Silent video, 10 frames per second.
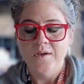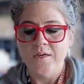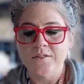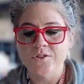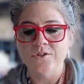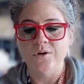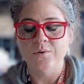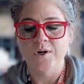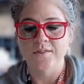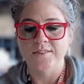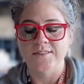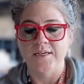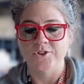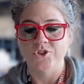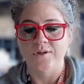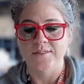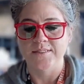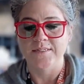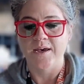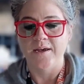It's so hard to say Sean's
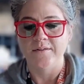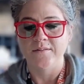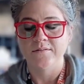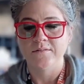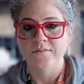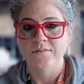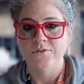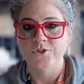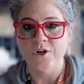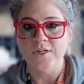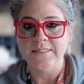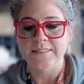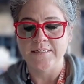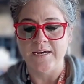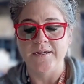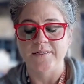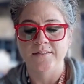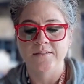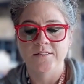dead. Sean's dead.